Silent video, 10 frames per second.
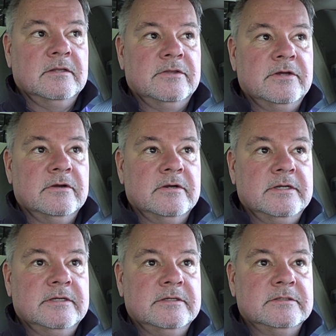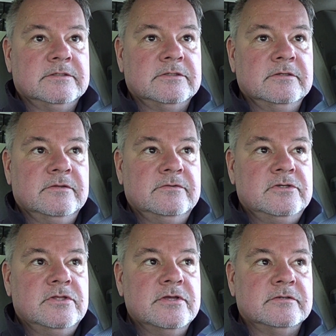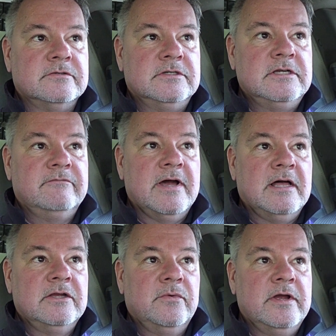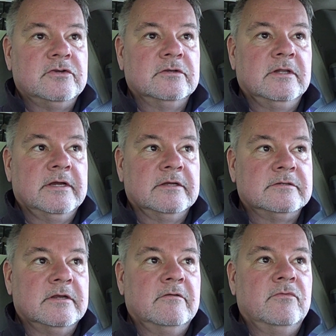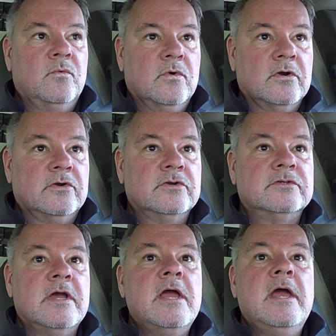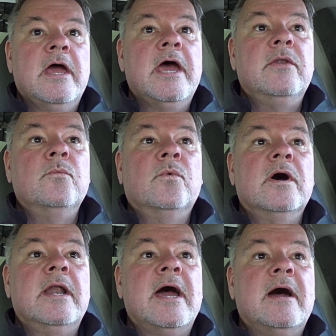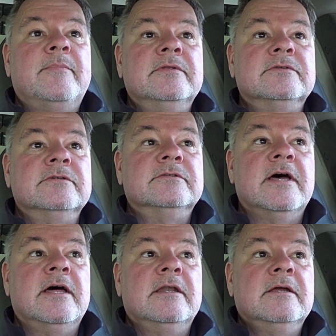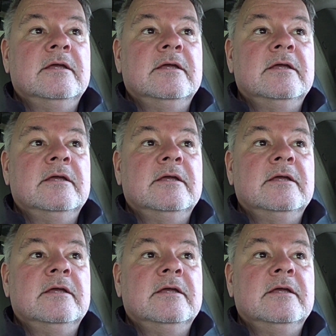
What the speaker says: There is this devaluation, like I said, of the workers. And what happens is that